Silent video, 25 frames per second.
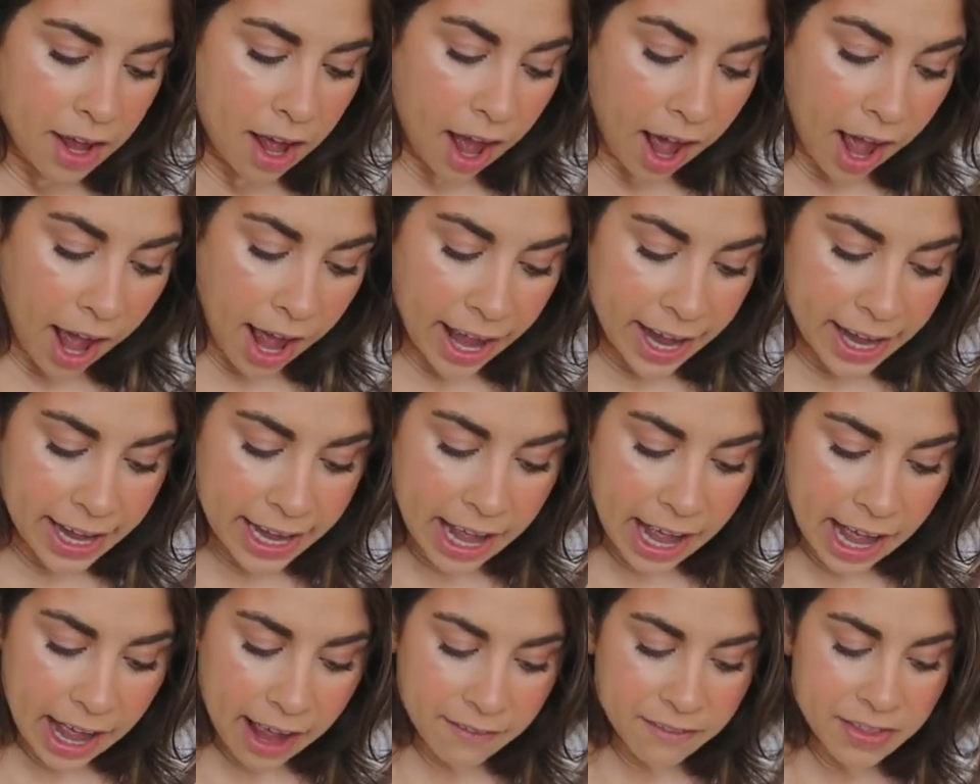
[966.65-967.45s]
I
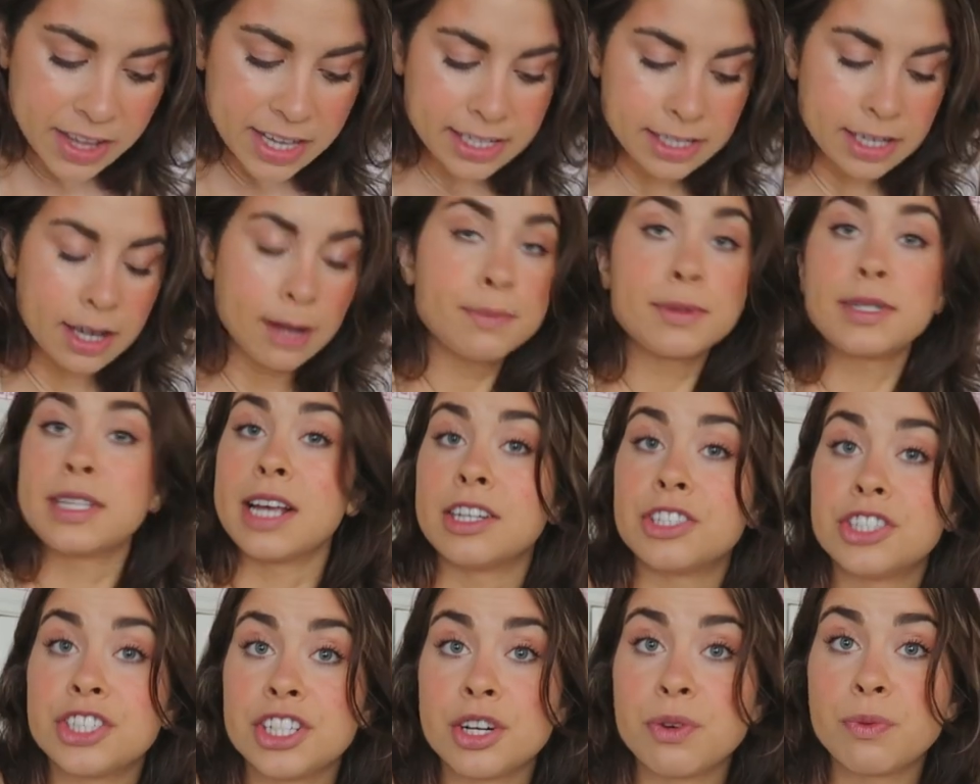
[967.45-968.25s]
have this
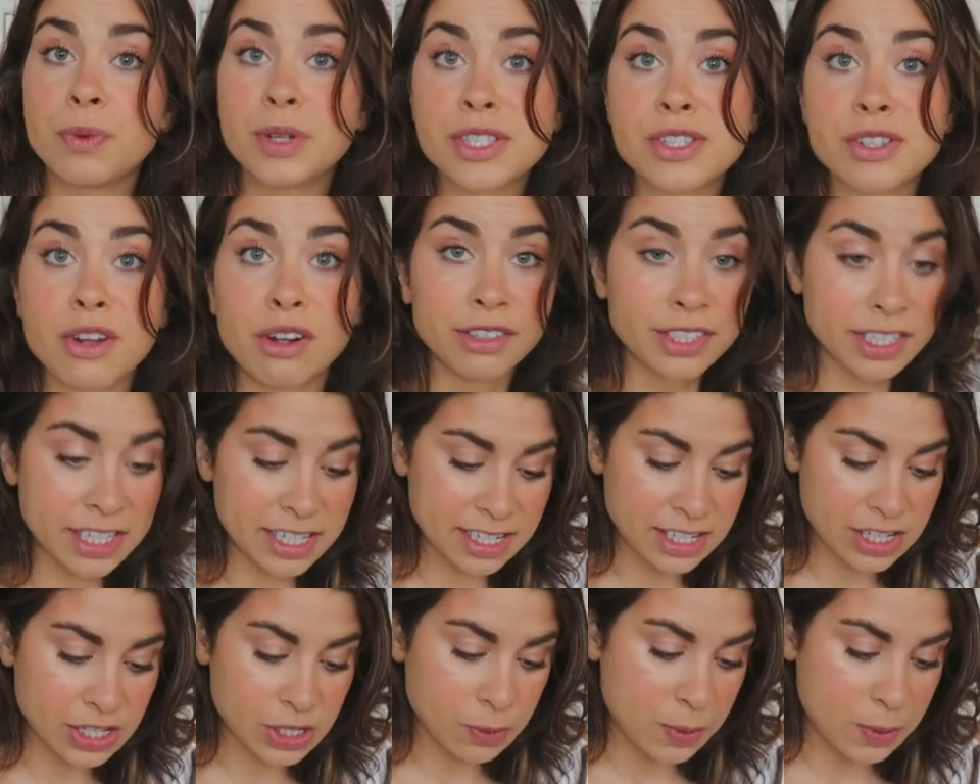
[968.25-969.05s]
obsession with salty and